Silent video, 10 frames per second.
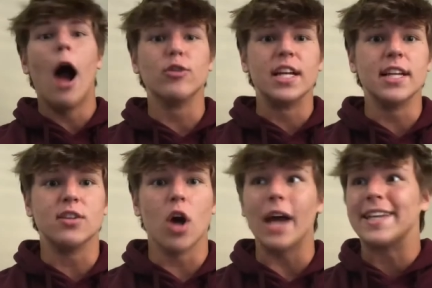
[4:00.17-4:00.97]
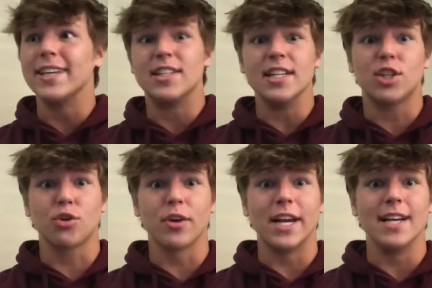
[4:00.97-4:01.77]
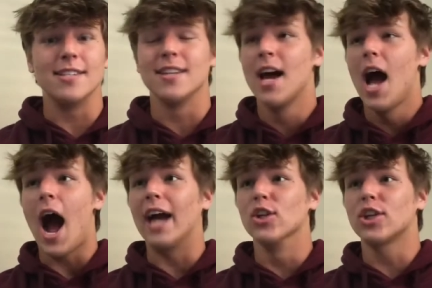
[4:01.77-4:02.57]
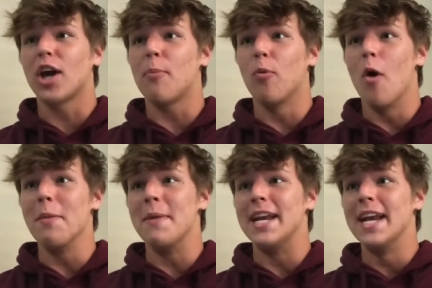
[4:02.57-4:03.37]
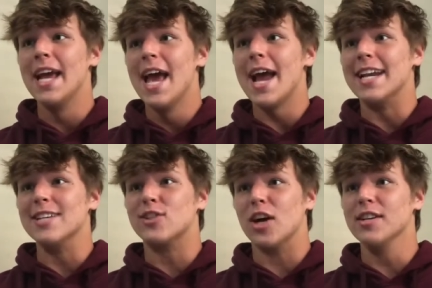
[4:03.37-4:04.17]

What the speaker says: did he do- He did trees! I look up 1 minute and he's done